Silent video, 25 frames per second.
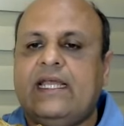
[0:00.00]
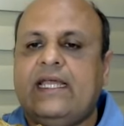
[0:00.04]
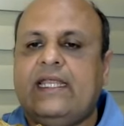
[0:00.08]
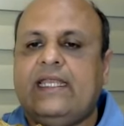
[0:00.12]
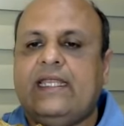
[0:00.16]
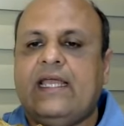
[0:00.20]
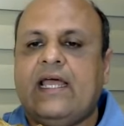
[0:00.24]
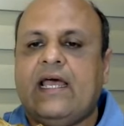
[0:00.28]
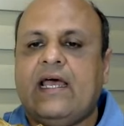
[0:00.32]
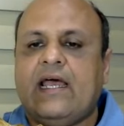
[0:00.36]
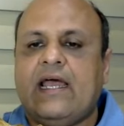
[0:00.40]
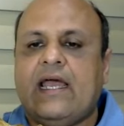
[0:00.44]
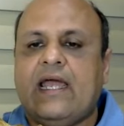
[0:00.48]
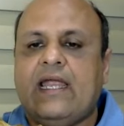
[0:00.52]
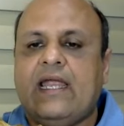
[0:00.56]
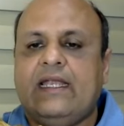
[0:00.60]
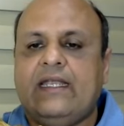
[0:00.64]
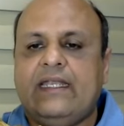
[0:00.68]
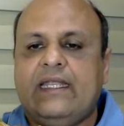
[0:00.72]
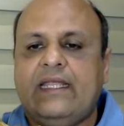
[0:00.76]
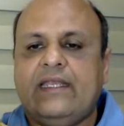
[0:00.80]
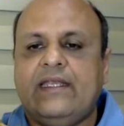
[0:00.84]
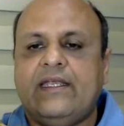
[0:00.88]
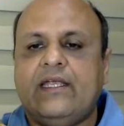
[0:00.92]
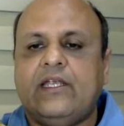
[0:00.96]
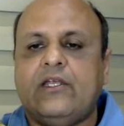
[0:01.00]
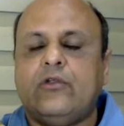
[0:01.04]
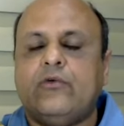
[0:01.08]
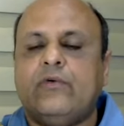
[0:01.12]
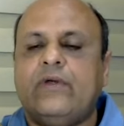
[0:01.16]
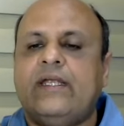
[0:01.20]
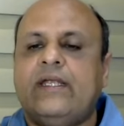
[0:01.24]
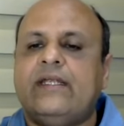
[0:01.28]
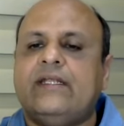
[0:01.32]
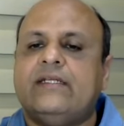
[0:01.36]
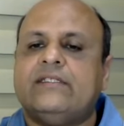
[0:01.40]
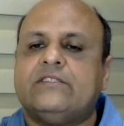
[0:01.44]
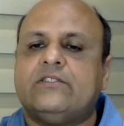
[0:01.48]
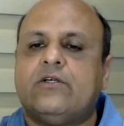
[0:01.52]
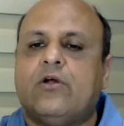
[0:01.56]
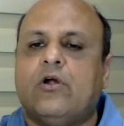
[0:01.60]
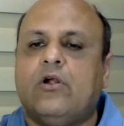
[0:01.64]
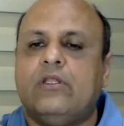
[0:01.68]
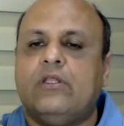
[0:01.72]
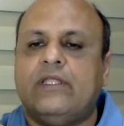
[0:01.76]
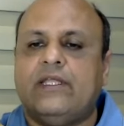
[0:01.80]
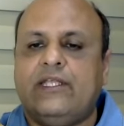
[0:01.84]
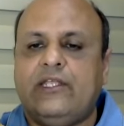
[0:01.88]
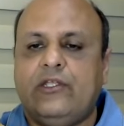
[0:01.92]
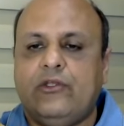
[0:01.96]
Area anterior to it is
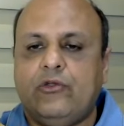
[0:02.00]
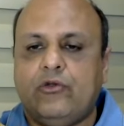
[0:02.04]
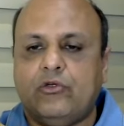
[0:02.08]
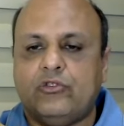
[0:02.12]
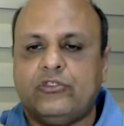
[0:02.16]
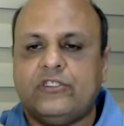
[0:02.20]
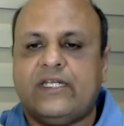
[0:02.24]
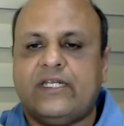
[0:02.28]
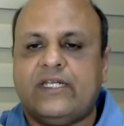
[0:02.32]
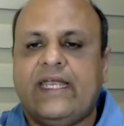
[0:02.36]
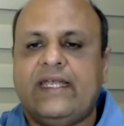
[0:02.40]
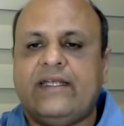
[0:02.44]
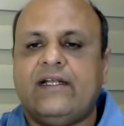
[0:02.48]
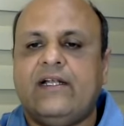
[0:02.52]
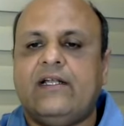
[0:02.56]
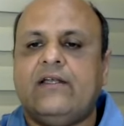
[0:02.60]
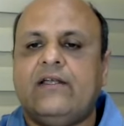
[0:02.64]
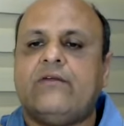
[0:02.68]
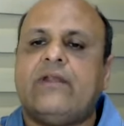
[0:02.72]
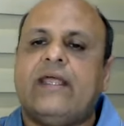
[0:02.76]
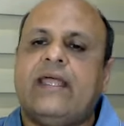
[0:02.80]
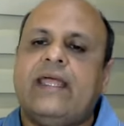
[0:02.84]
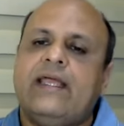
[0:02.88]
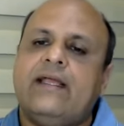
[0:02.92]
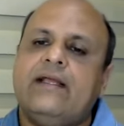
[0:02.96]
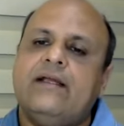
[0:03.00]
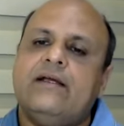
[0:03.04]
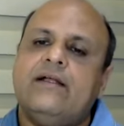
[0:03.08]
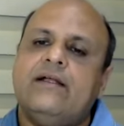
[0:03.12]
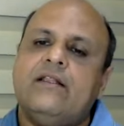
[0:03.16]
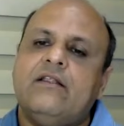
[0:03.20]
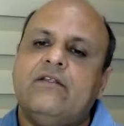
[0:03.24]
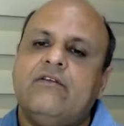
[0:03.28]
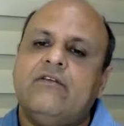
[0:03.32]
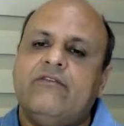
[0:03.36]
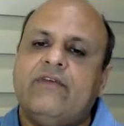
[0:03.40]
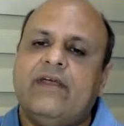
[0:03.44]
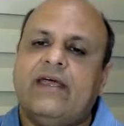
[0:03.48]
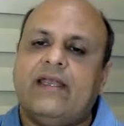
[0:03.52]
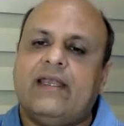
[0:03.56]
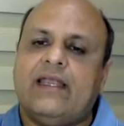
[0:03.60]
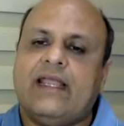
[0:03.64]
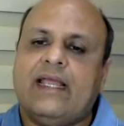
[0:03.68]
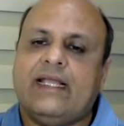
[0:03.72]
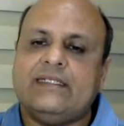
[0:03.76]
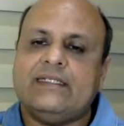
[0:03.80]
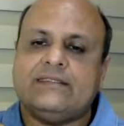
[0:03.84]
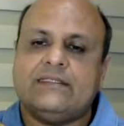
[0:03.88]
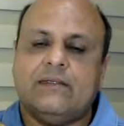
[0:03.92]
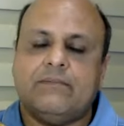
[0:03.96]
called the urogenital triangle, where
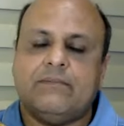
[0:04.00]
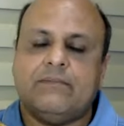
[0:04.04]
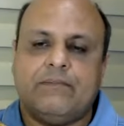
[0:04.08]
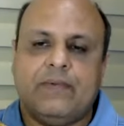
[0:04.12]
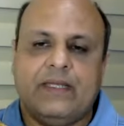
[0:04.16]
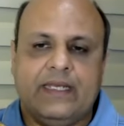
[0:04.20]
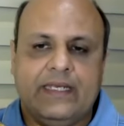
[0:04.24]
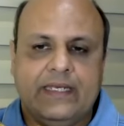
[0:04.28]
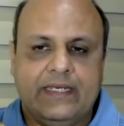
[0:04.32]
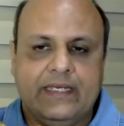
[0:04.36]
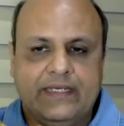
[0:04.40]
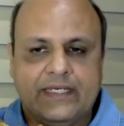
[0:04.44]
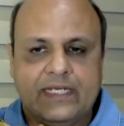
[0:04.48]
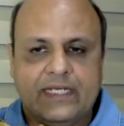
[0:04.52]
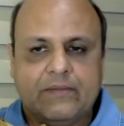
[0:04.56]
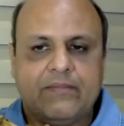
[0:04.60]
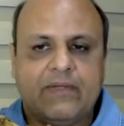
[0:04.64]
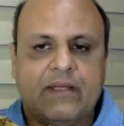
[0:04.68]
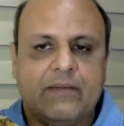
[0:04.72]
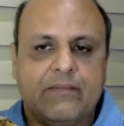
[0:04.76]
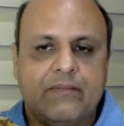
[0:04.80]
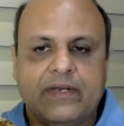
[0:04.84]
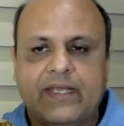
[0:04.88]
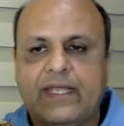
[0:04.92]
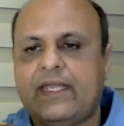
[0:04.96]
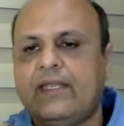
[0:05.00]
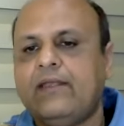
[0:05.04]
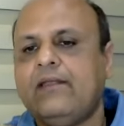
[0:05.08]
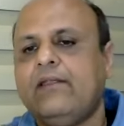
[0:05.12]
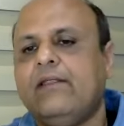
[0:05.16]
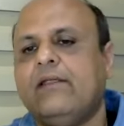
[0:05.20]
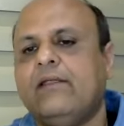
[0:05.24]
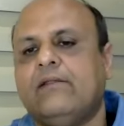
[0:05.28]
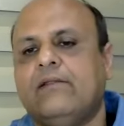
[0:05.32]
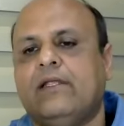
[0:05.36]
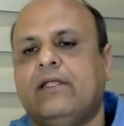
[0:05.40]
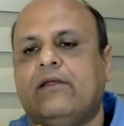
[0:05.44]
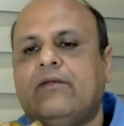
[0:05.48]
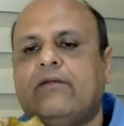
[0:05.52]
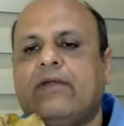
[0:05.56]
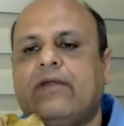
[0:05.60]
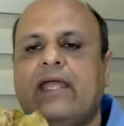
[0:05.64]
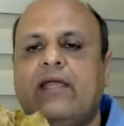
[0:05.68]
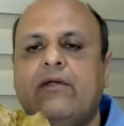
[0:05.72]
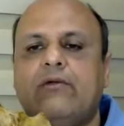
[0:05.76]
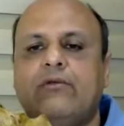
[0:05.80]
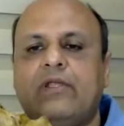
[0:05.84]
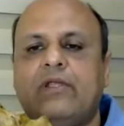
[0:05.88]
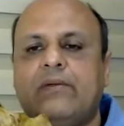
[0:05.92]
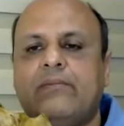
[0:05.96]
lies the perineal membrane, the
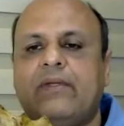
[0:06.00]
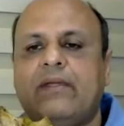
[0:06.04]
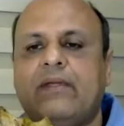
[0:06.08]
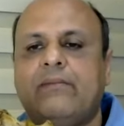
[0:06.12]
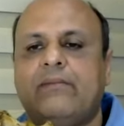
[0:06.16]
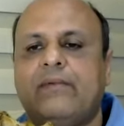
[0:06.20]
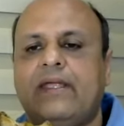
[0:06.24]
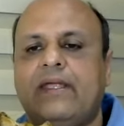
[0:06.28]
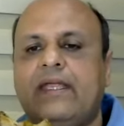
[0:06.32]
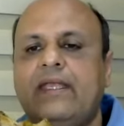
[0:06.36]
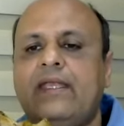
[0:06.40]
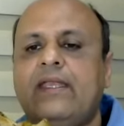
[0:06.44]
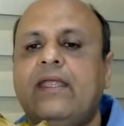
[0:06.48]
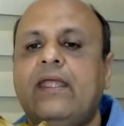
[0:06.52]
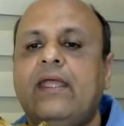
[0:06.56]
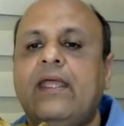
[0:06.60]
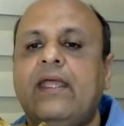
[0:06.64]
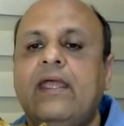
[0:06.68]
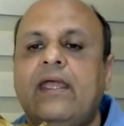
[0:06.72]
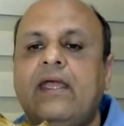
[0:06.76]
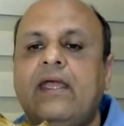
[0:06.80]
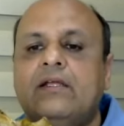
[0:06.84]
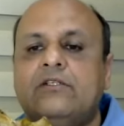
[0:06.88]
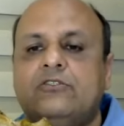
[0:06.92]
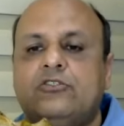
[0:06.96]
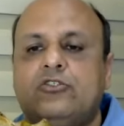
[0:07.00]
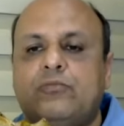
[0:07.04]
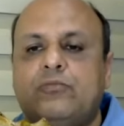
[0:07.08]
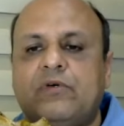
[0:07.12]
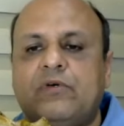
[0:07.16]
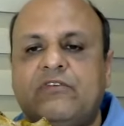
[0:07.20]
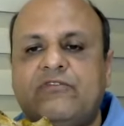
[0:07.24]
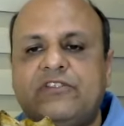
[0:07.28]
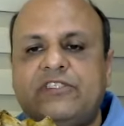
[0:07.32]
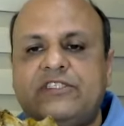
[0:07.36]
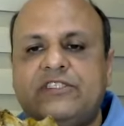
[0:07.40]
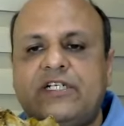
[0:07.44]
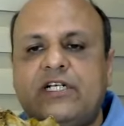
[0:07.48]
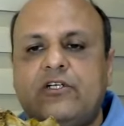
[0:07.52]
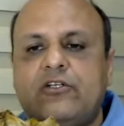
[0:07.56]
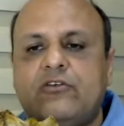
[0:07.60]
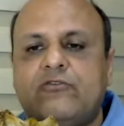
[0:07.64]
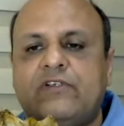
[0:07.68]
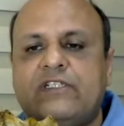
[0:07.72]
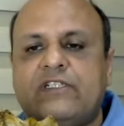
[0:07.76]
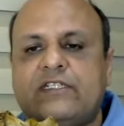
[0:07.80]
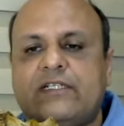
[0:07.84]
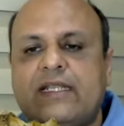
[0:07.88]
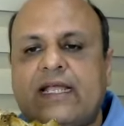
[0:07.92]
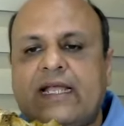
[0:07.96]
triangular membrane, superficial to
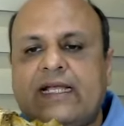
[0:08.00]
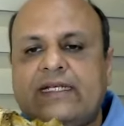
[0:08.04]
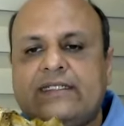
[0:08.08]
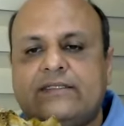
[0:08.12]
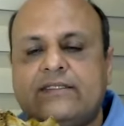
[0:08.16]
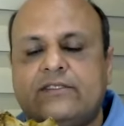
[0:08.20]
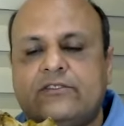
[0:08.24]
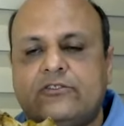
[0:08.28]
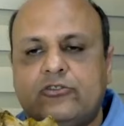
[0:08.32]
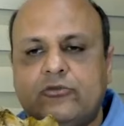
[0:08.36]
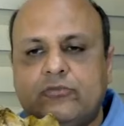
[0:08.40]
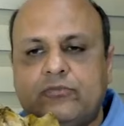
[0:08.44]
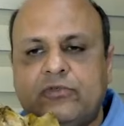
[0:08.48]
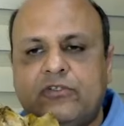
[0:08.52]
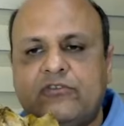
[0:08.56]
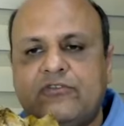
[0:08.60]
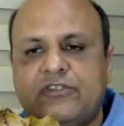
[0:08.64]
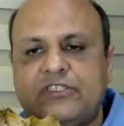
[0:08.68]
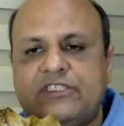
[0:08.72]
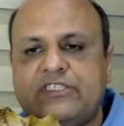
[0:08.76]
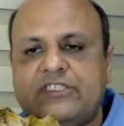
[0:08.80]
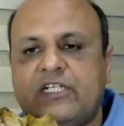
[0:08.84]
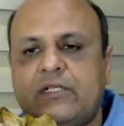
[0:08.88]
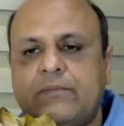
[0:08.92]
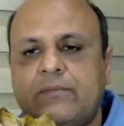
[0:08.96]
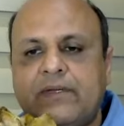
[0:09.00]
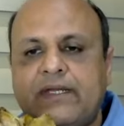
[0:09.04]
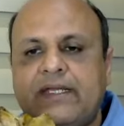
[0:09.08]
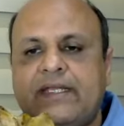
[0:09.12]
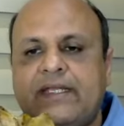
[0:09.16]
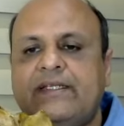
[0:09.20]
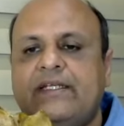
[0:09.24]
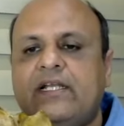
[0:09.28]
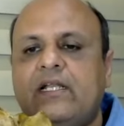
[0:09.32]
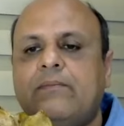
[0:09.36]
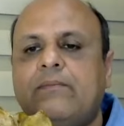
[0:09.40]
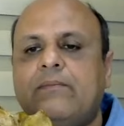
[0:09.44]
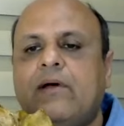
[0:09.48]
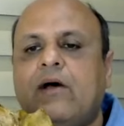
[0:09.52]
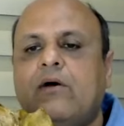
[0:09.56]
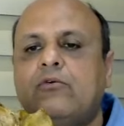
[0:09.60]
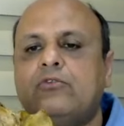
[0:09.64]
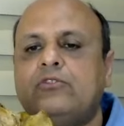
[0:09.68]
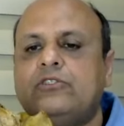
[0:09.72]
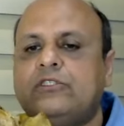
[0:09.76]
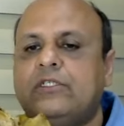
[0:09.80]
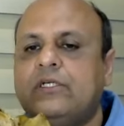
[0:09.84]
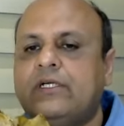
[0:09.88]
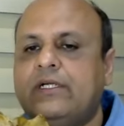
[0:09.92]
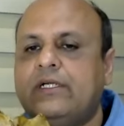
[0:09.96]
which lies the superficial perineal
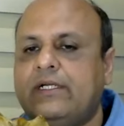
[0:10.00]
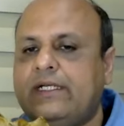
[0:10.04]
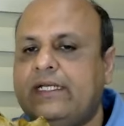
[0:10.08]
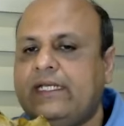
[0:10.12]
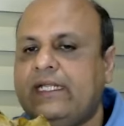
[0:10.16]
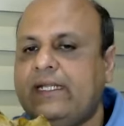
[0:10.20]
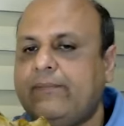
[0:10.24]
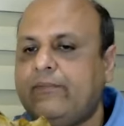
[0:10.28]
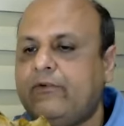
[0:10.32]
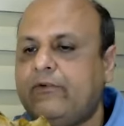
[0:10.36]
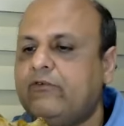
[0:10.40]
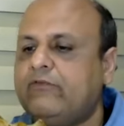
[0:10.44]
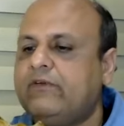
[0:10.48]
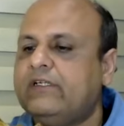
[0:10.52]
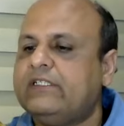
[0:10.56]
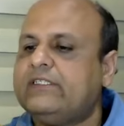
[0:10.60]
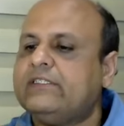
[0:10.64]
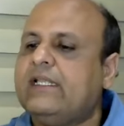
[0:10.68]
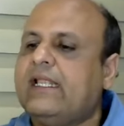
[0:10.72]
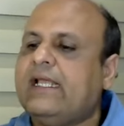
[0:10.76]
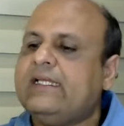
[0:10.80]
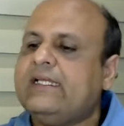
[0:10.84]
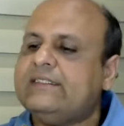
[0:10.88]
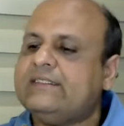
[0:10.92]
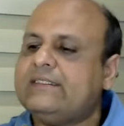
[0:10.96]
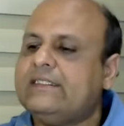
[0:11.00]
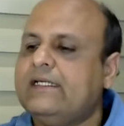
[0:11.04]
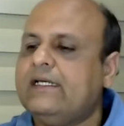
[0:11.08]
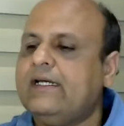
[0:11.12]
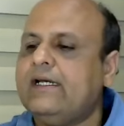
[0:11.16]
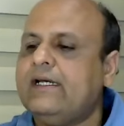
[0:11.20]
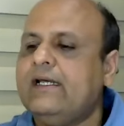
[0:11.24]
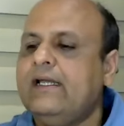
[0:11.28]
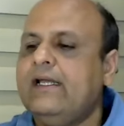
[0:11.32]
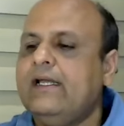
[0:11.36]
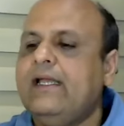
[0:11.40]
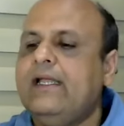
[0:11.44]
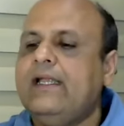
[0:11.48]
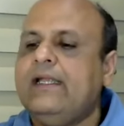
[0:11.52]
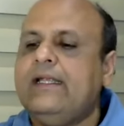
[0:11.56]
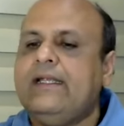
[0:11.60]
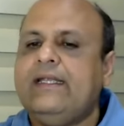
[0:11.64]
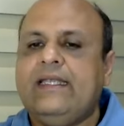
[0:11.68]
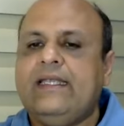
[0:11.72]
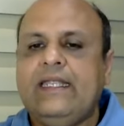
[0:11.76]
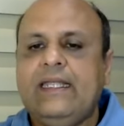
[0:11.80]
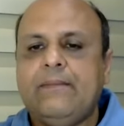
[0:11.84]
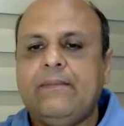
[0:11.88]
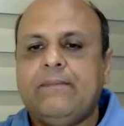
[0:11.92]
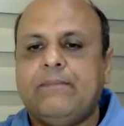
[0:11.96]
pouch, deep to which lies the
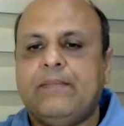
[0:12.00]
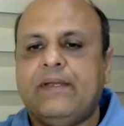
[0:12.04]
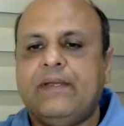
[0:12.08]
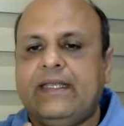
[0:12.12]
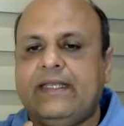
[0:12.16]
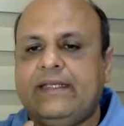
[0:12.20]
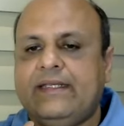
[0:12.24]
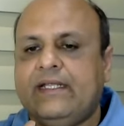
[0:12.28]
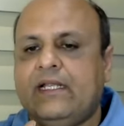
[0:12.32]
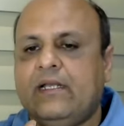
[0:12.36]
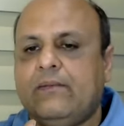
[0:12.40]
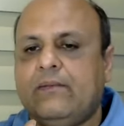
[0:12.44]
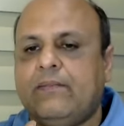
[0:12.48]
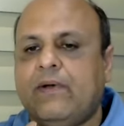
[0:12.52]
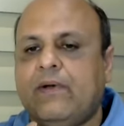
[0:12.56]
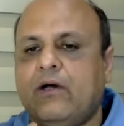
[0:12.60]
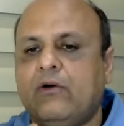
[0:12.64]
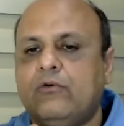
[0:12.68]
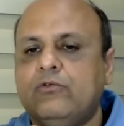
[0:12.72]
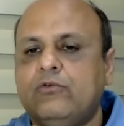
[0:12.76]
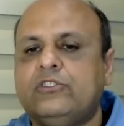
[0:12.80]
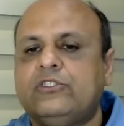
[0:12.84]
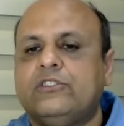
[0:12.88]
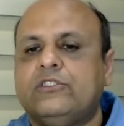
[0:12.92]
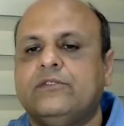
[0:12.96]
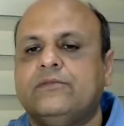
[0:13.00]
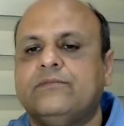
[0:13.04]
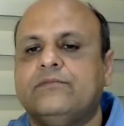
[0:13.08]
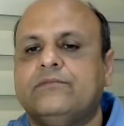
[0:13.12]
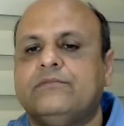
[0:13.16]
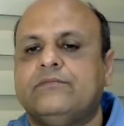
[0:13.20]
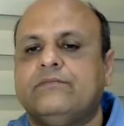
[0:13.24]
deep perineal pouch.